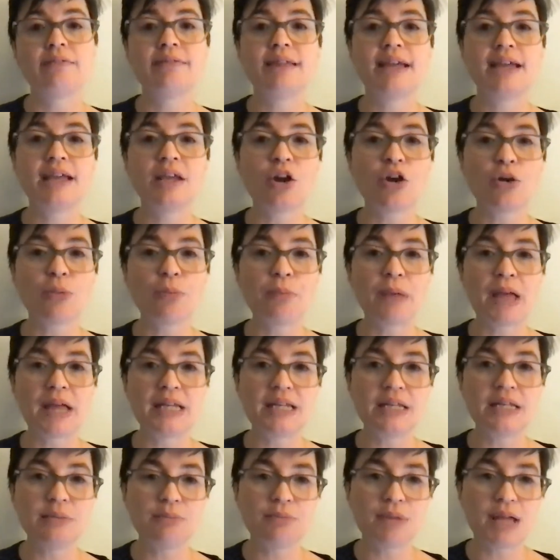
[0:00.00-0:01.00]
They are
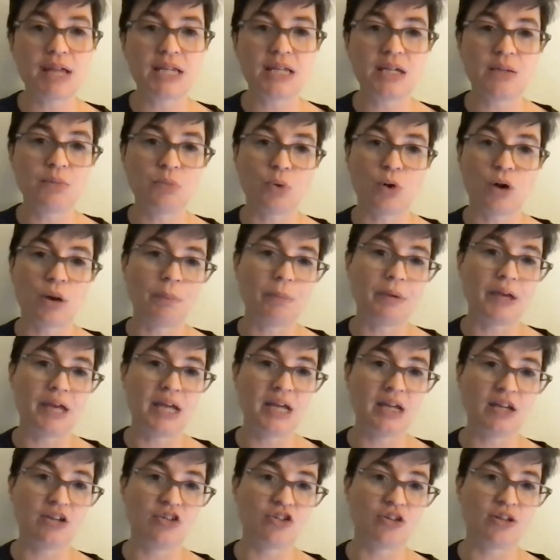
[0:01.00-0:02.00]
many, many more
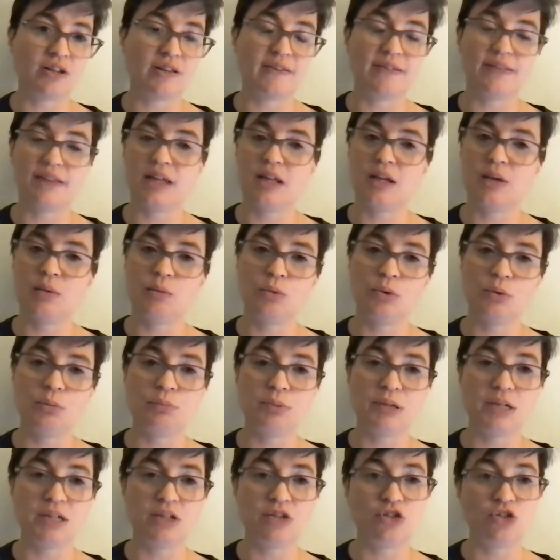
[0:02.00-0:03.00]
pages than it would
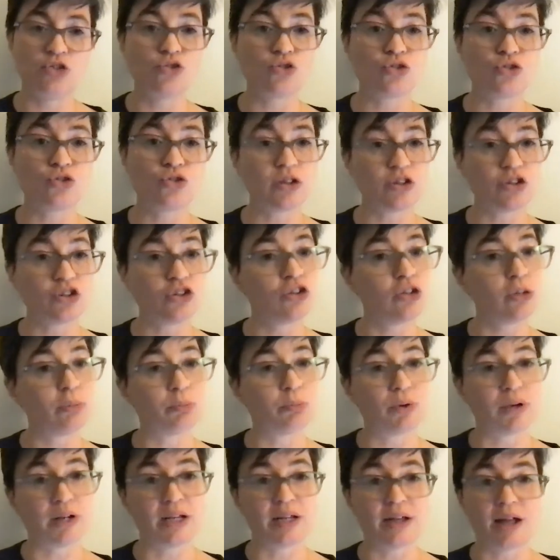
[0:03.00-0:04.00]
be to traditionally
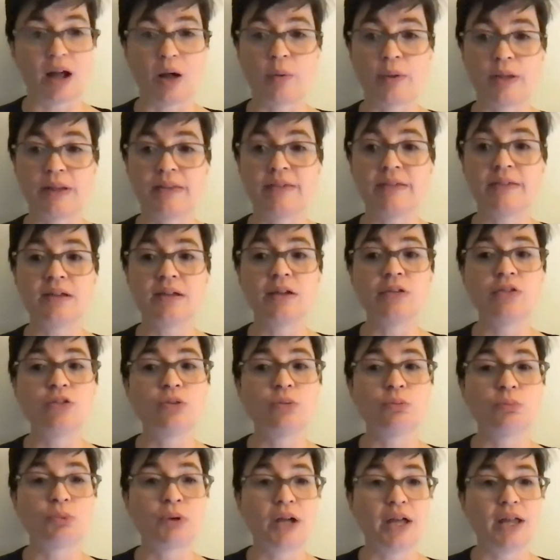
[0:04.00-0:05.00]
print it out in
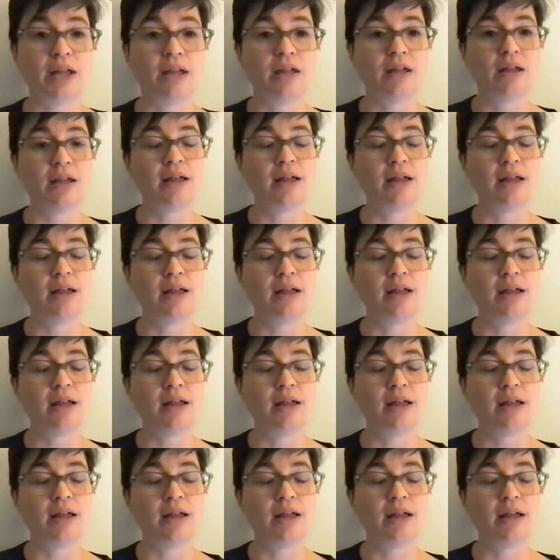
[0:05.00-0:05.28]
standard print.